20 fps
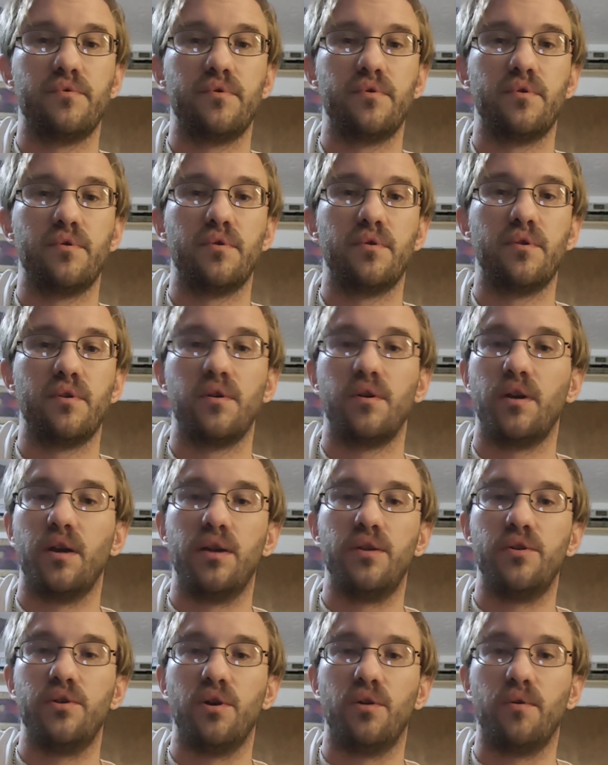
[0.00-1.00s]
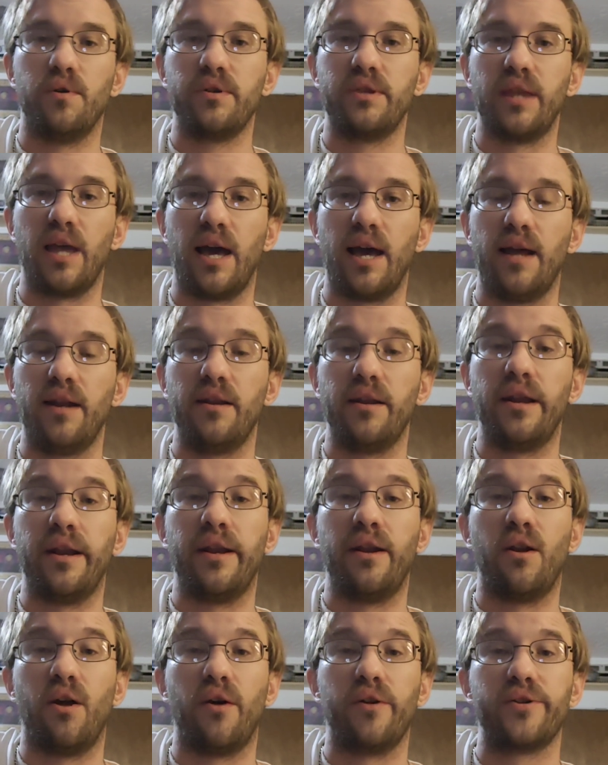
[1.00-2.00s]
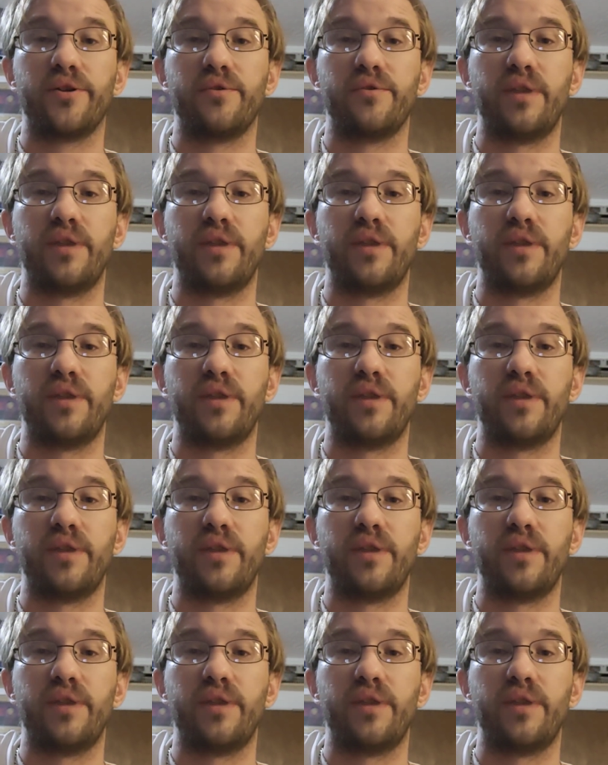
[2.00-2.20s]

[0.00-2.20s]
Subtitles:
And you don't want that. And it also